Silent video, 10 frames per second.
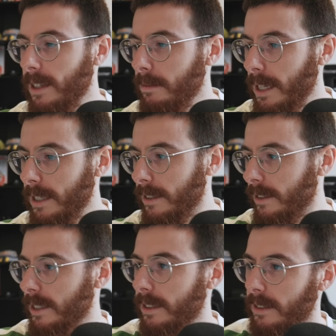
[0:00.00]
out, mate.
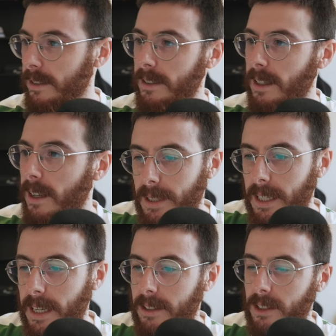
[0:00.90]
Jesus.
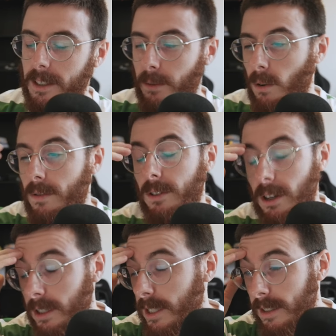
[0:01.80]
But yeah, geez, I've
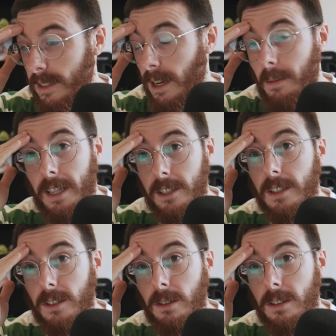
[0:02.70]
waffled on here today. I'm
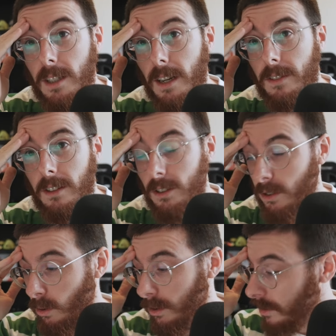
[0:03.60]
actually exhausted after
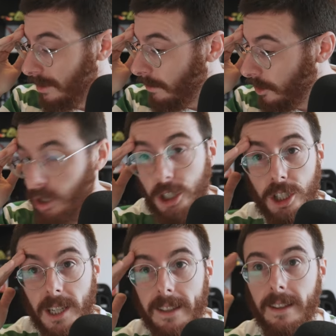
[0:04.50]
just talking so much
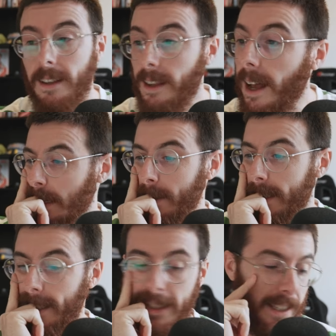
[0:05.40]
shit. Did I
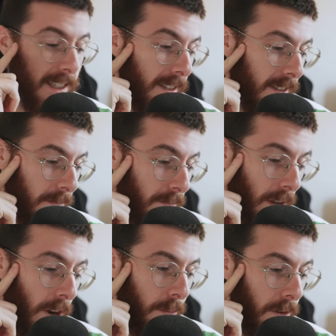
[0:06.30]
miss anything?
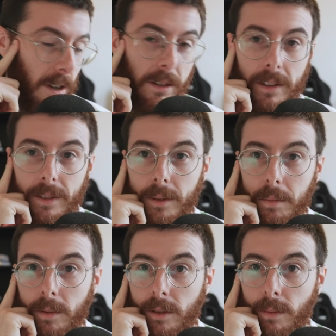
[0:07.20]
I hope not. I
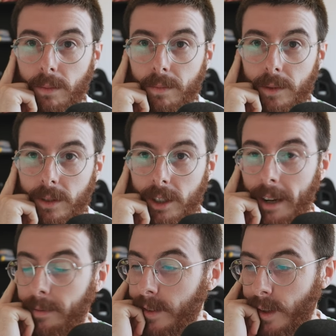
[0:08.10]
was
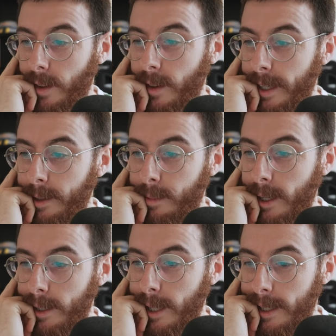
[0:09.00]
chatting for so long here.
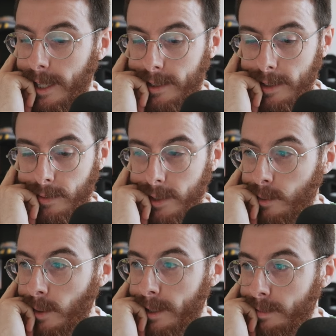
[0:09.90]
But yeah, that's it for
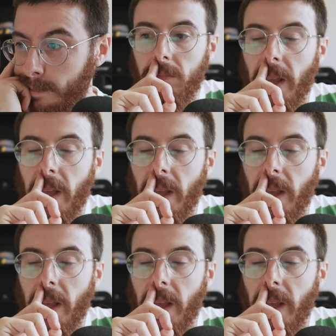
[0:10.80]
this week.